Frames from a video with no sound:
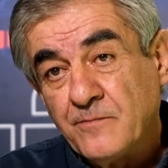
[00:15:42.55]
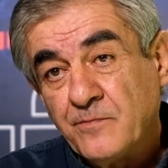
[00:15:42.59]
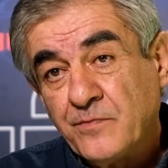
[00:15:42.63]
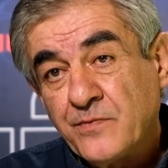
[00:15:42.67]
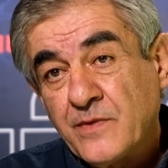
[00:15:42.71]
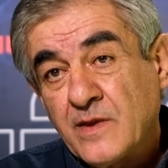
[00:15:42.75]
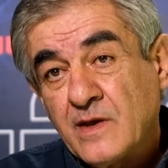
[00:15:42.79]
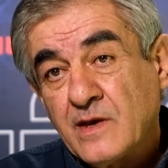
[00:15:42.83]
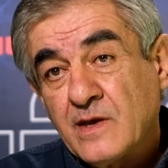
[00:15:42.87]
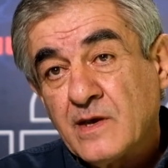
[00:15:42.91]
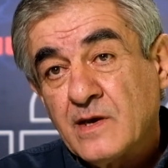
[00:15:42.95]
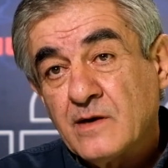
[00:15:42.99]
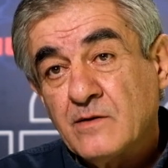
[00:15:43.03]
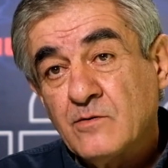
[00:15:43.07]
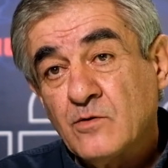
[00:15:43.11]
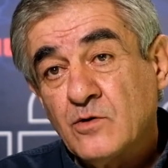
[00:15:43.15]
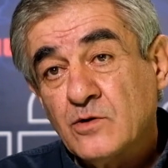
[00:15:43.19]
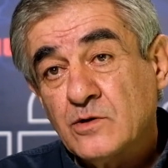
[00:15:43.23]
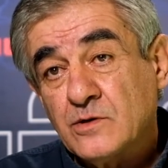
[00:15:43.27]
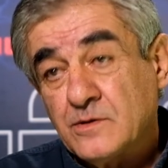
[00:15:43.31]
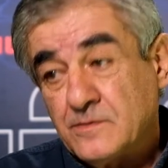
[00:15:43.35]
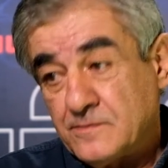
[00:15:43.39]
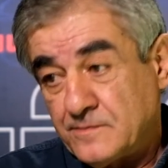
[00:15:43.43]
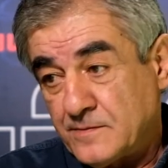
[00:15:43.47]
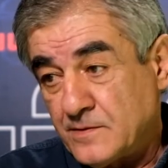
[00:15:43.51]

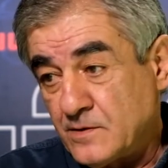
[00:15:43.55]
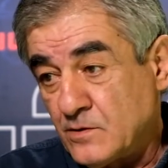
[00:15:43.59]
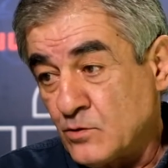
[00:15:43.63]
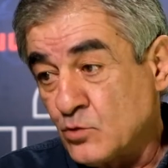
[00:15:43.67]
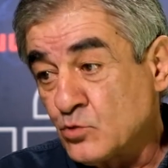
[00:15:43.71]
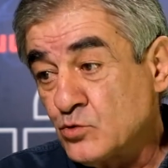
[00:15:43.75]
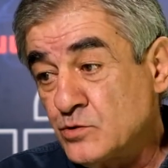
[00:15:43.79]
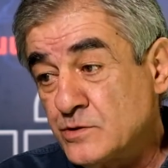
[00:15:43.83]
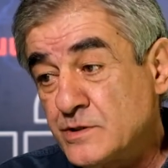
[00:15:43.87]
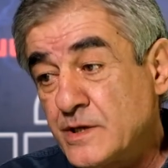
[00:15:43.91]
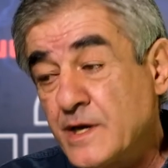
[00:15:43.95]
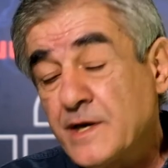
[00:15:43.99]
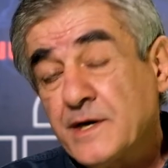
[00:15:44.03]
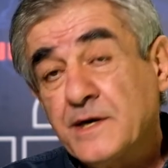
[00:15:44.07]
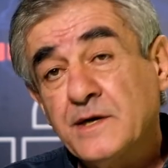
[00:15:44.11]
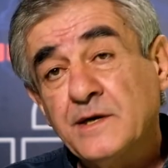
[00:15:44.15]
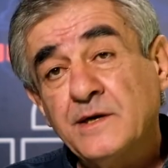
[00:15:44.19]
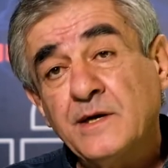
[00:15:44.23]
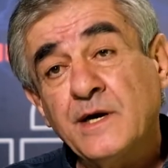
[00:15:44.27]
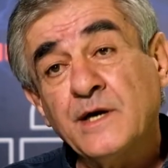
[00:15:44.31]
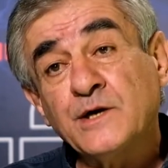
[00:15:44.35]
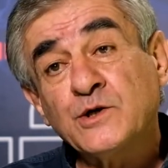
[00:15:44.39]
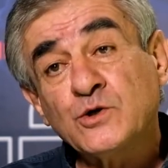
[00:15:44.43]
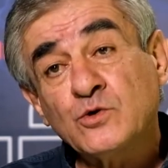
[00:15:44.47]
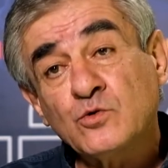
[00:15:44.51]
Ataturk takes upon
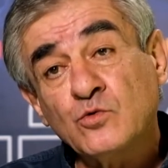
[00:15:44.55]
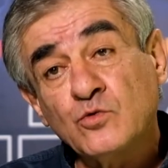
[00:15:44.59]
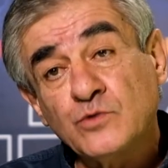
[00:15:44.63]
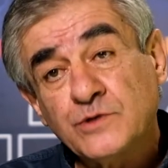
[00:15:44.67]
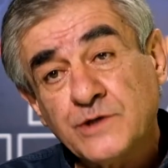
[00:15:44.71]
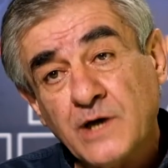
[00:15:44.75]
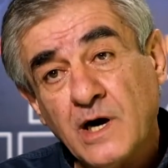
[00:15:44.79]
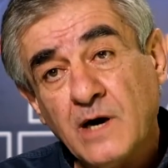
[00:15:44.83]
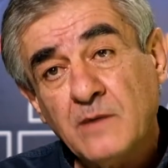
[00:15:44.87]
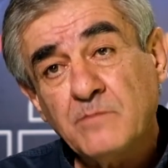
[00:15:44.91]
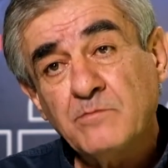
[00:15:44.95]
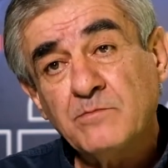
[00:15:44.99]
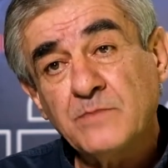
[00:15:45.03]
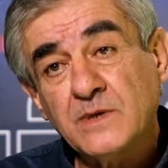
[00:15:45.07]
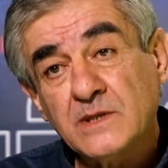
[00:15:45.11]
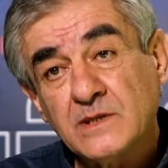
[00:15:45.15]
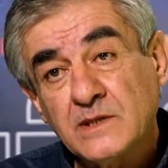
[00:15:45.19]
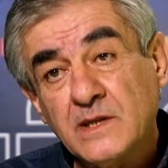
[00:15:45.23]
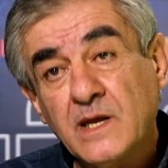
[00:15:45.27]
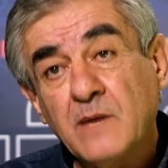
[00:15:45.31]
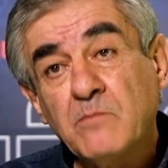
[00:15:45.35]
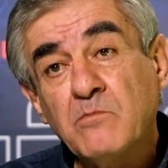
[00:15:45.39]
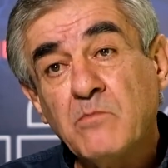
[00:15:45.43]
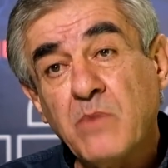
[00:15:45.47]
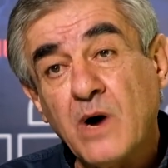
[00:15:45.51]
himself the
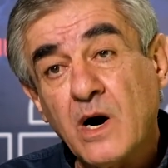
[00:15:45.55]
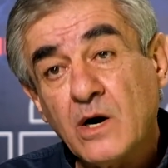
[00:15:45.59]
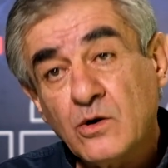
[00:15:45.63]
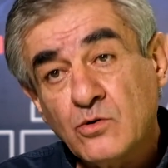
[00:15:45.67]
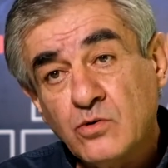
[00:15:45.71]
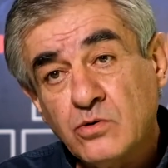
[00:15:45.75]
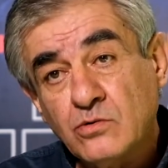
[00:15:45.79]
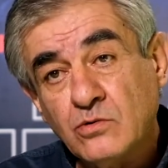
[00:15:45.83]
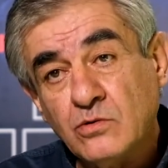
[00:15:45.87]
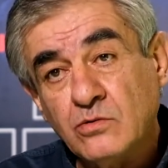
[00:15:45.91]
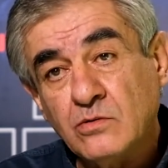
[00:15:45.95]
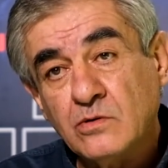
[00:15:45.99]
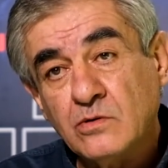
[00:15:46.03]
obligation to make it